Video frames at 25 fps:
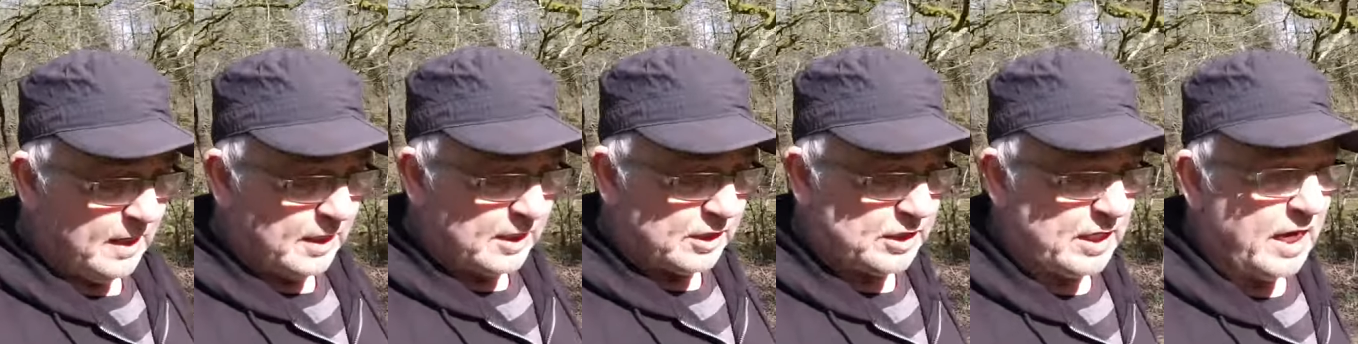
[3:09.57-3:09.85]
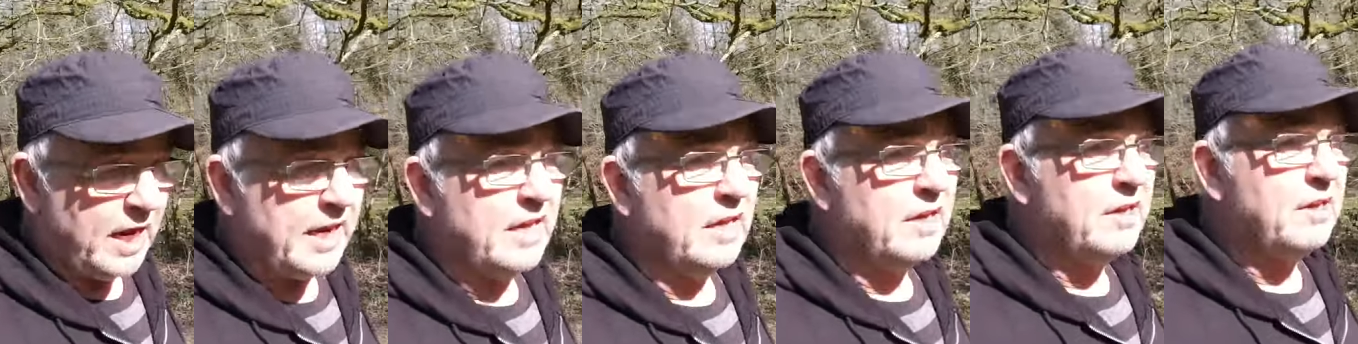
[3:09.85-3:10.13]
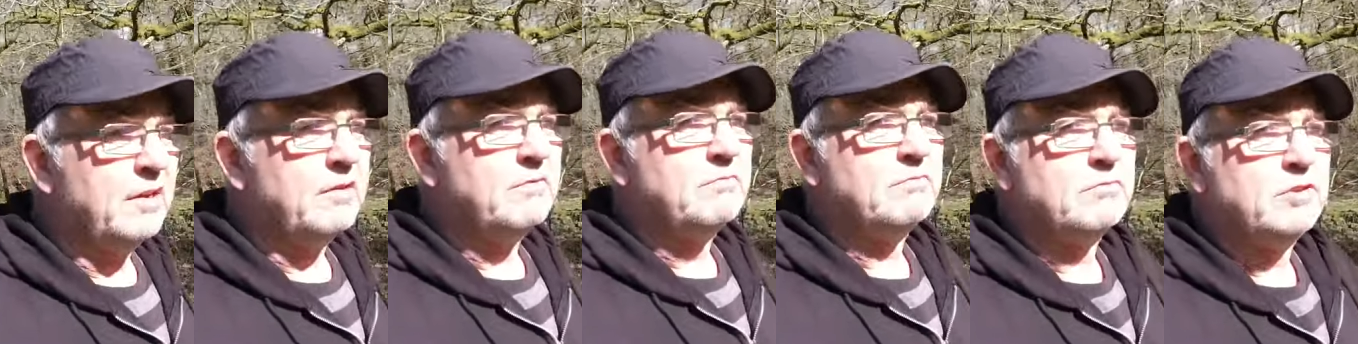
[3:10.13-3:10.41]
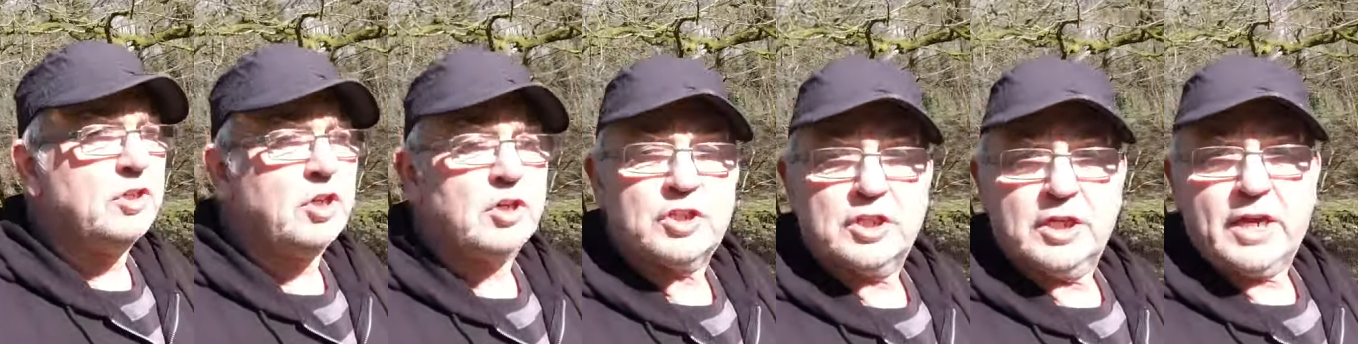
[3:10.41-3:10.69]
say
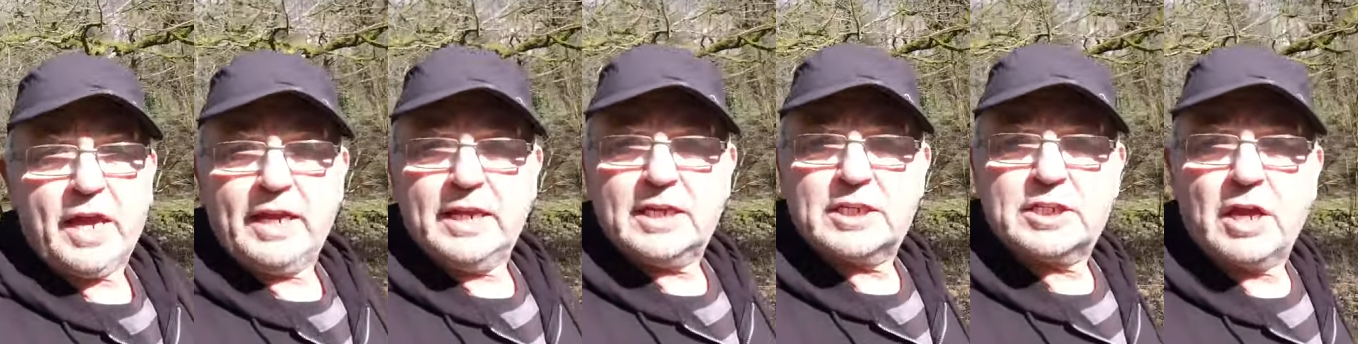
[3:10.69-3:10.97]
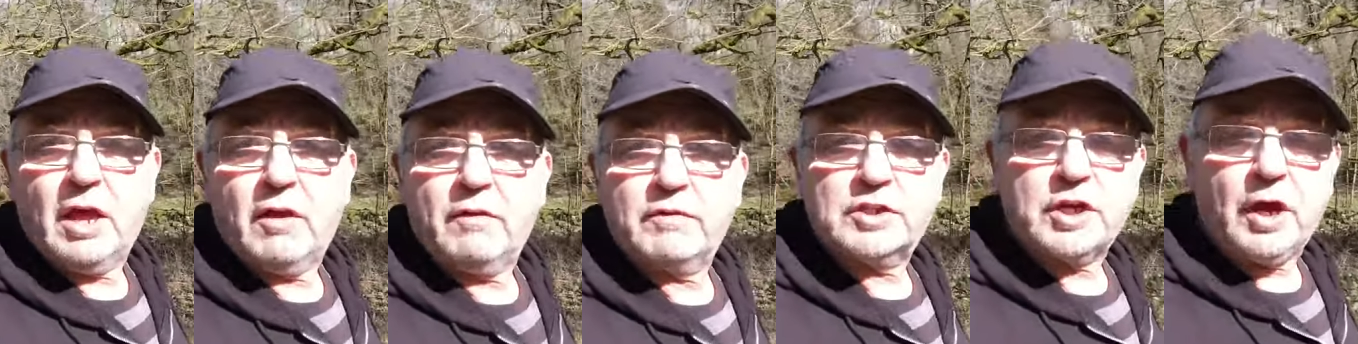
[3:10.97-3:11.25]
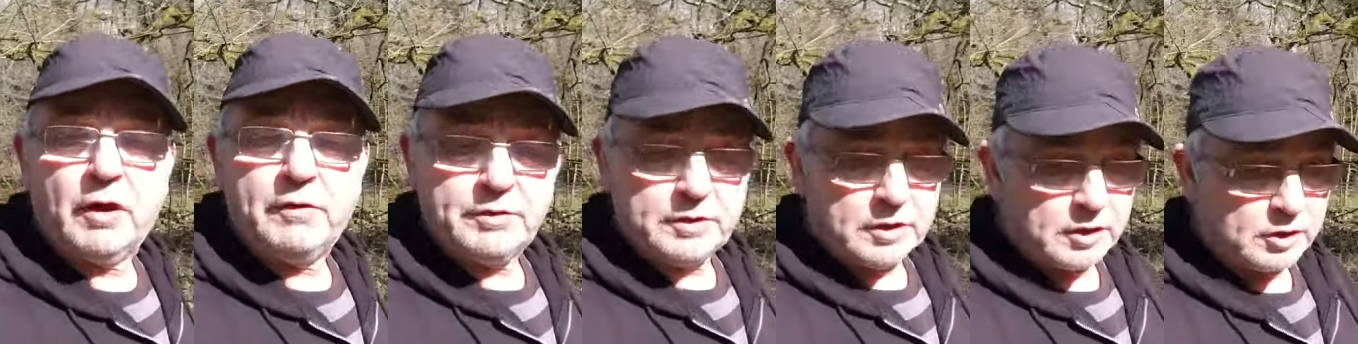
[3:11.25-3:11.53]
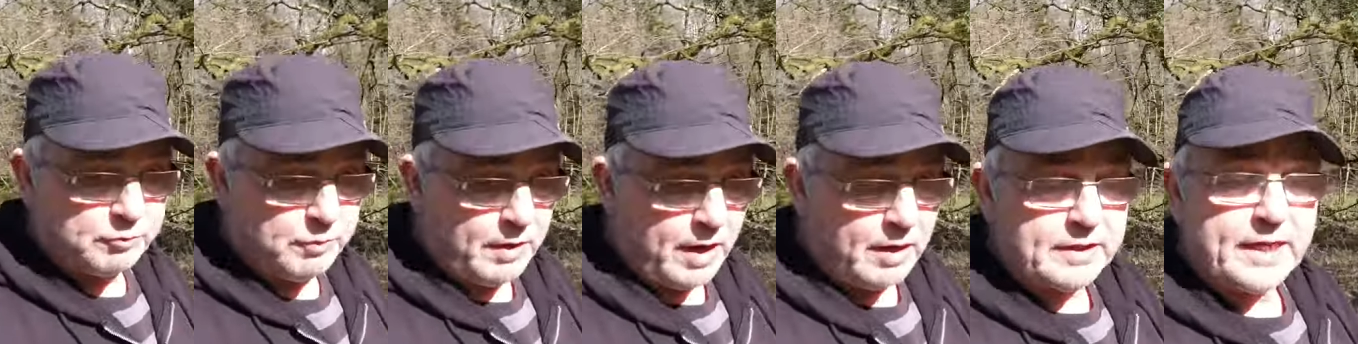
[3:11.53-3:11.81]
just get yourselves out
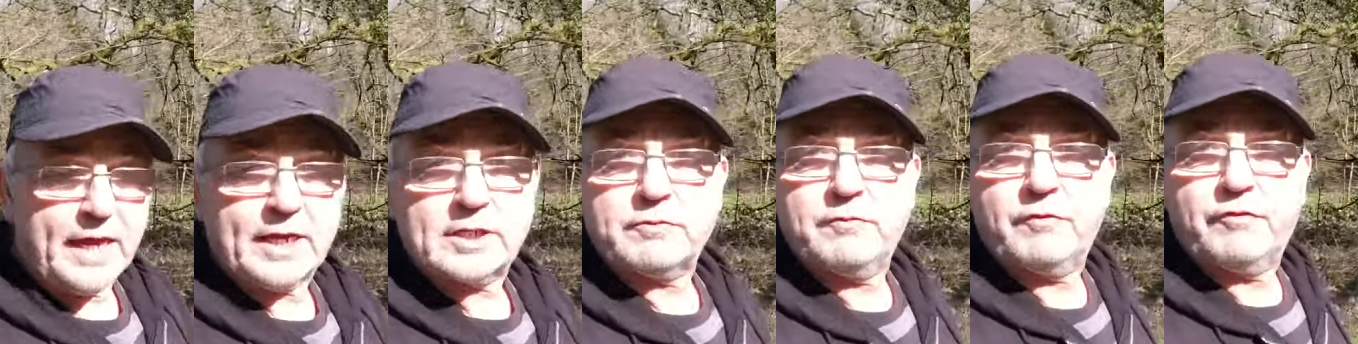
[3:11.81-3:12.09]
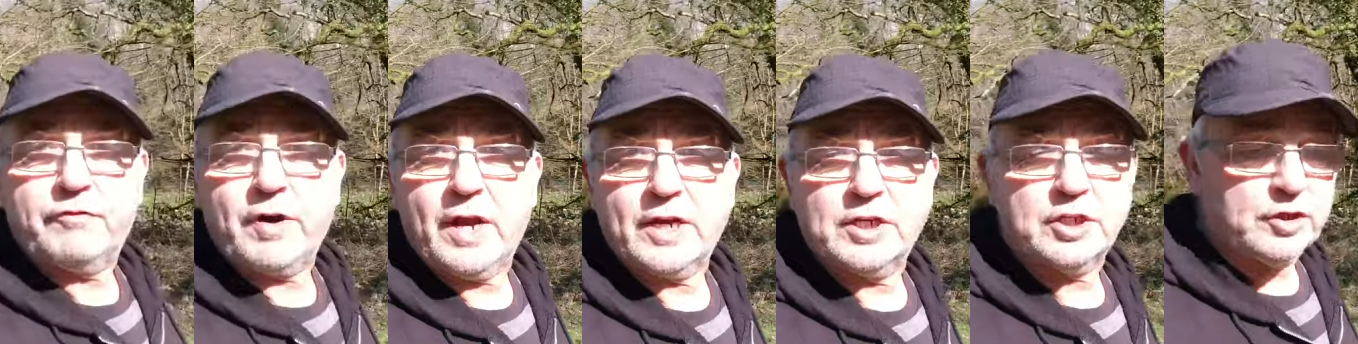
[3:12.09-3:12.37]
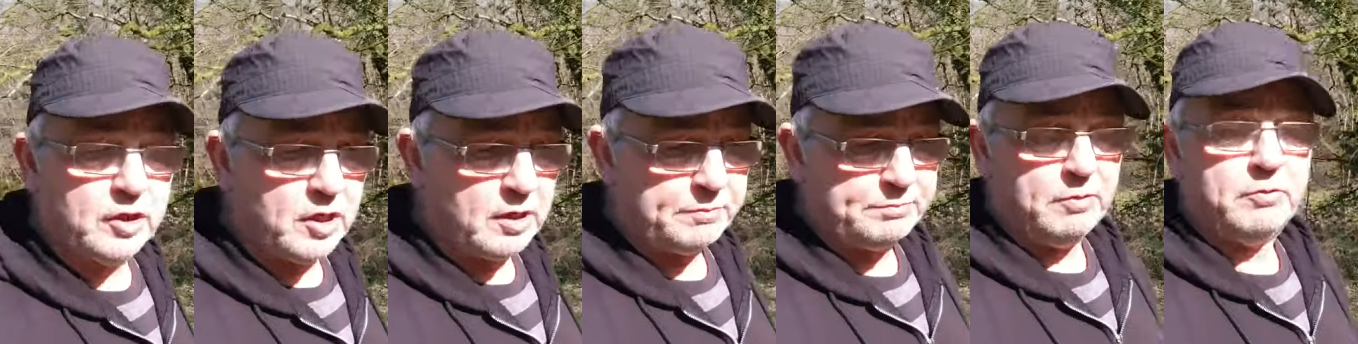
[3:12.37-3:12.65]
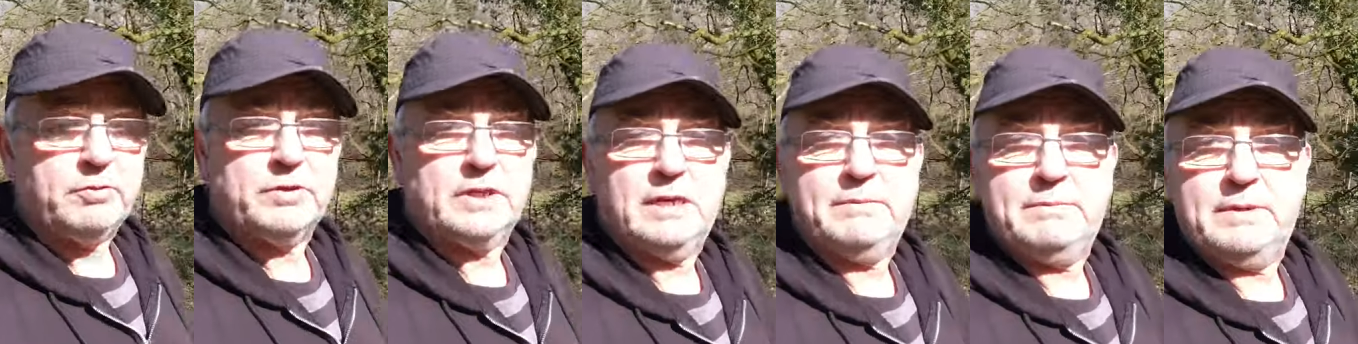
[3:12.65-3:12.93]
as well, get some fresh air,
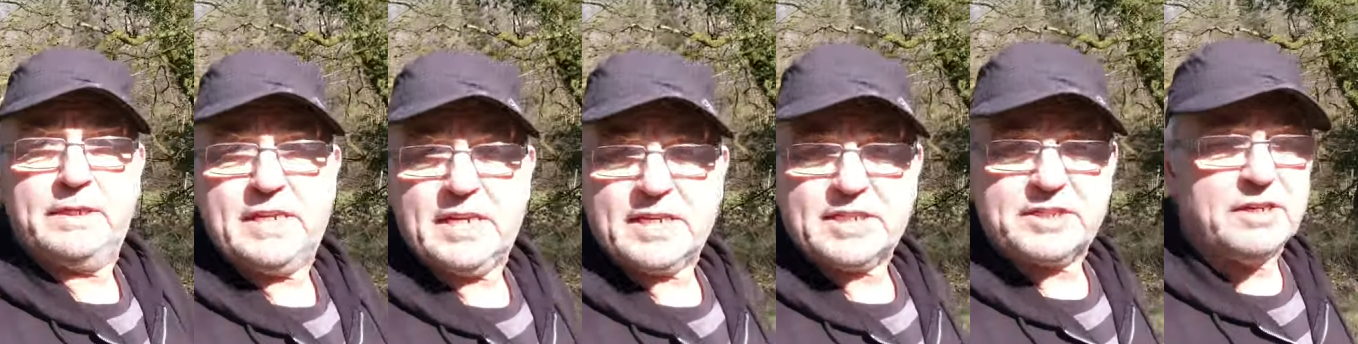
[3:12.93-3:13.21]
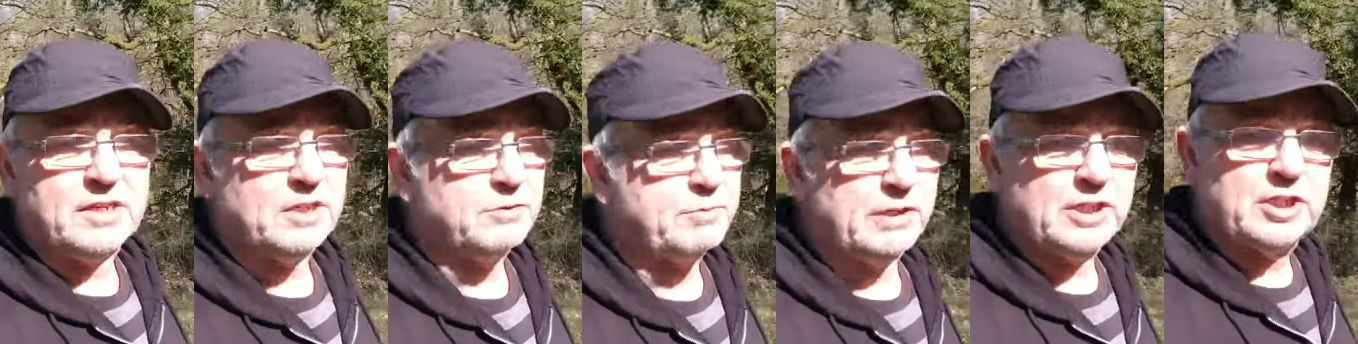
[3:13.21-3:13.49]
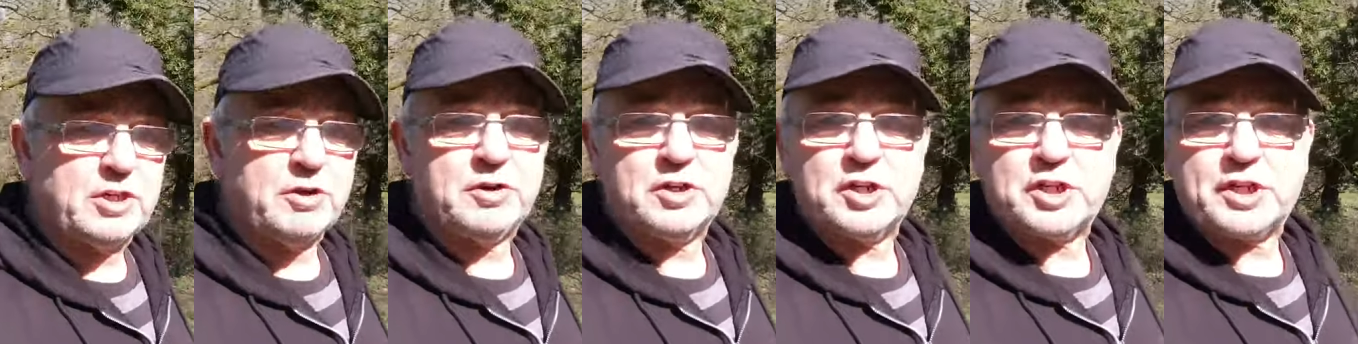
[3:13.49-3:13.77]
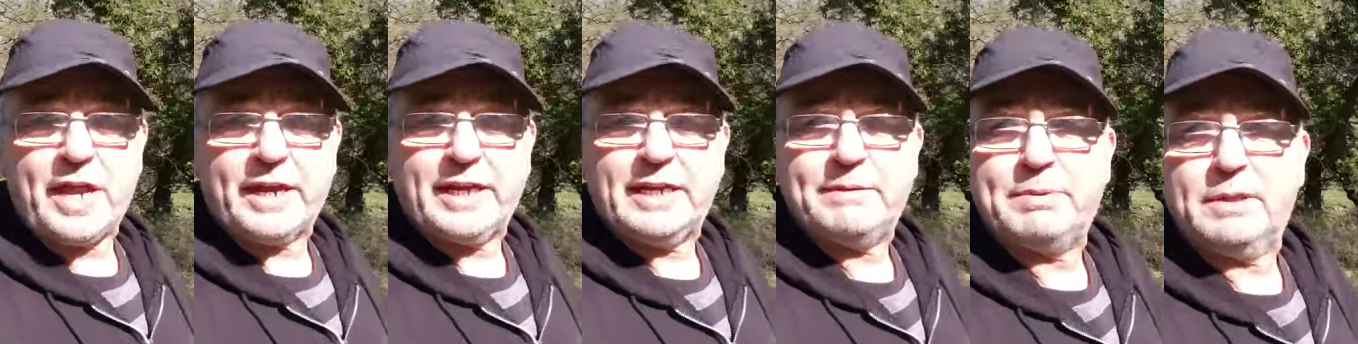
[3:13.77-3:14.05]
but keep your distance, which is
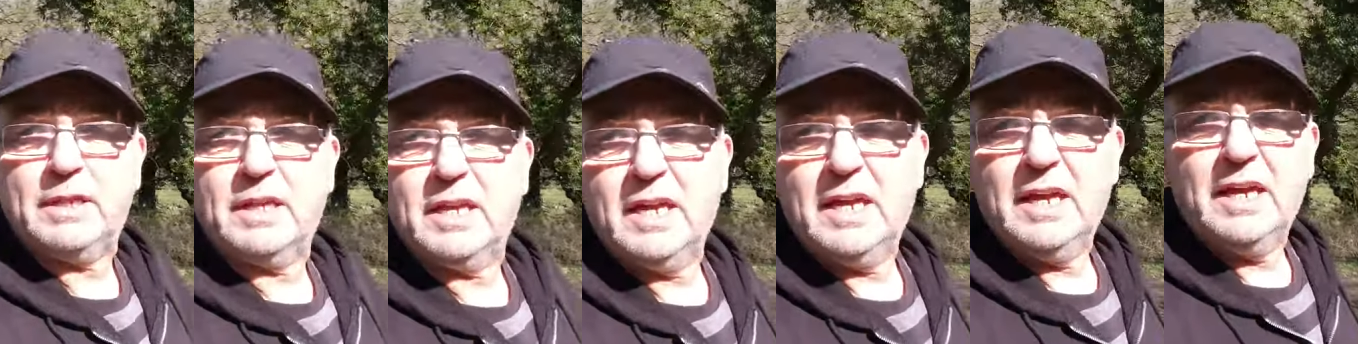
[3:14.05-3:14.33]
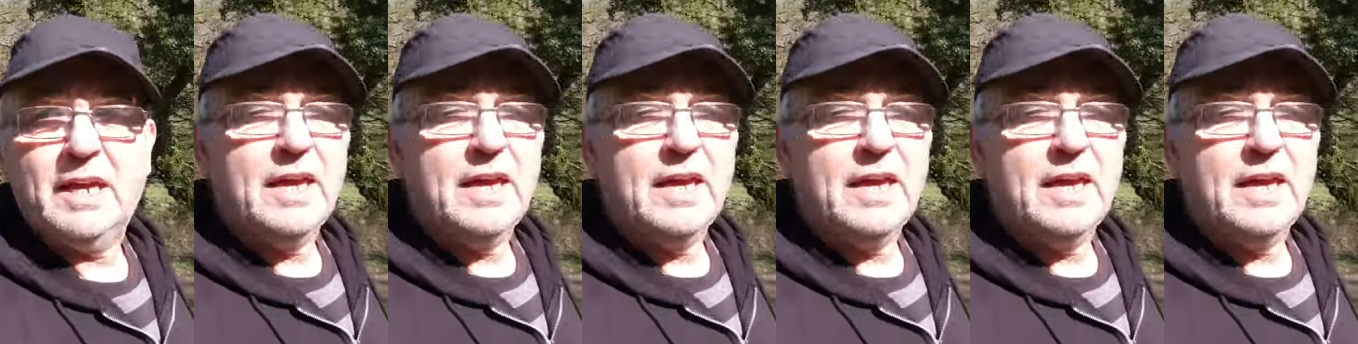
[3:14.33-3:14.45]
understandable.